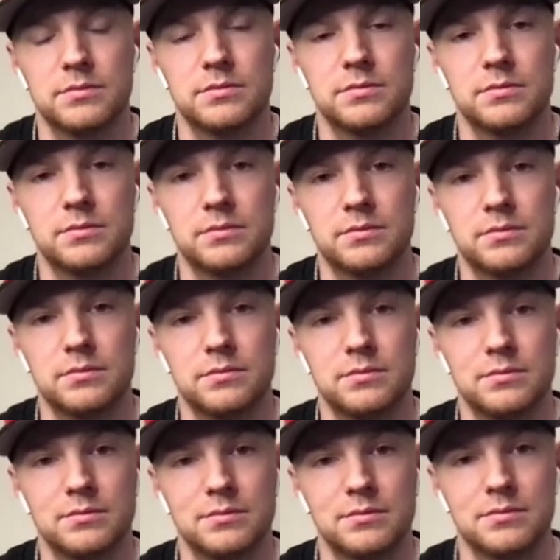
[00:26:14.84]

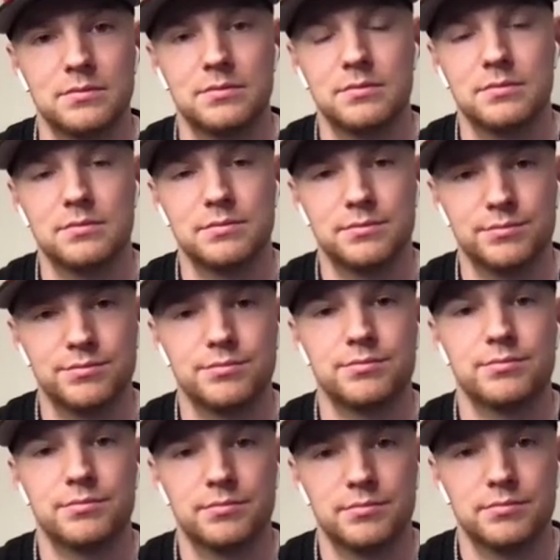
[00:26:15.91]

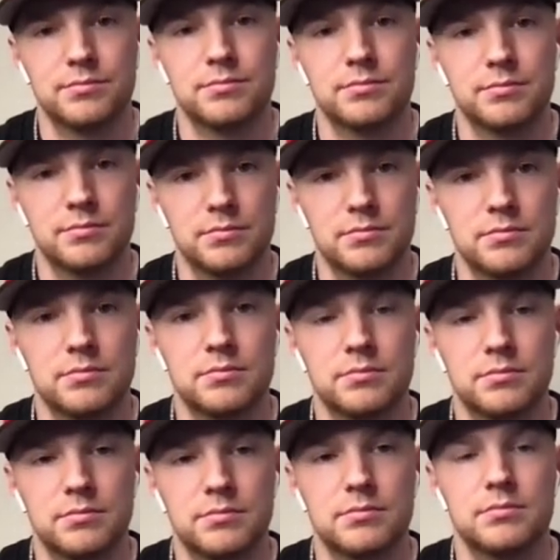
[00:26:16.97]

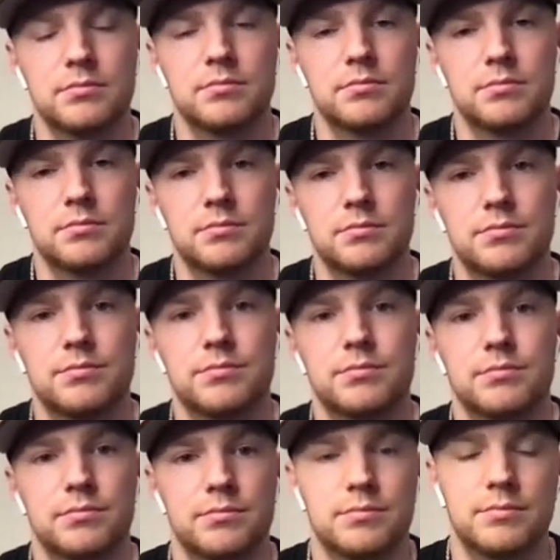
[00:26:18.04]

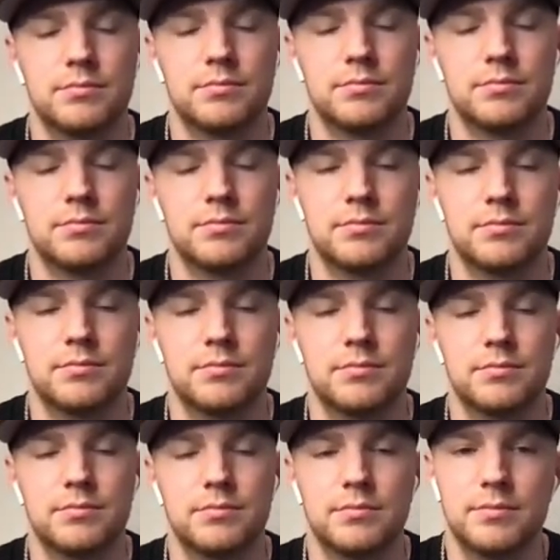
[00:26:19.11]

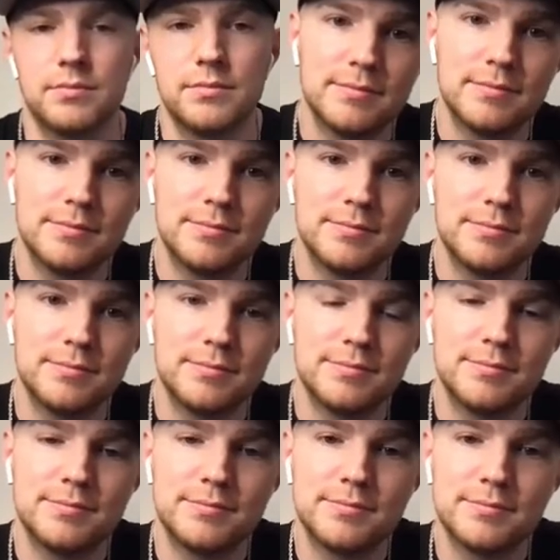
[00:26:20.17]

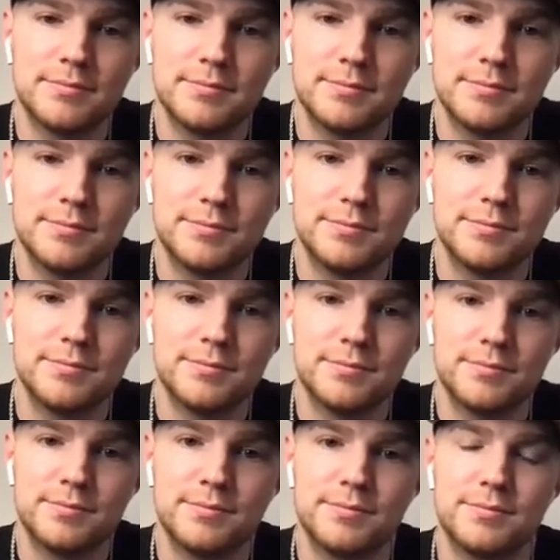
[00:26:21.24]

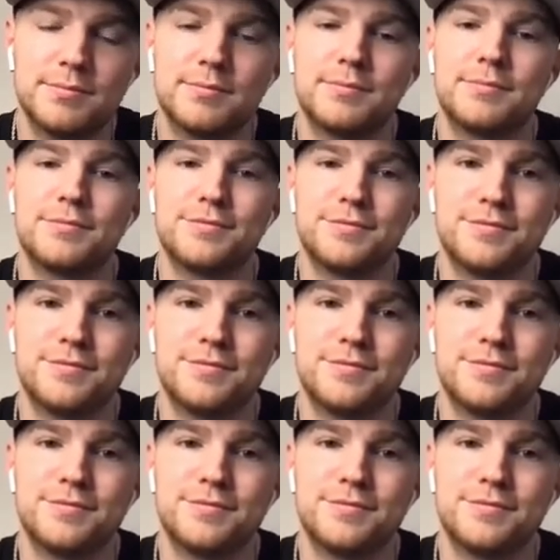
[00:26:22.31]
The person shown says nothing.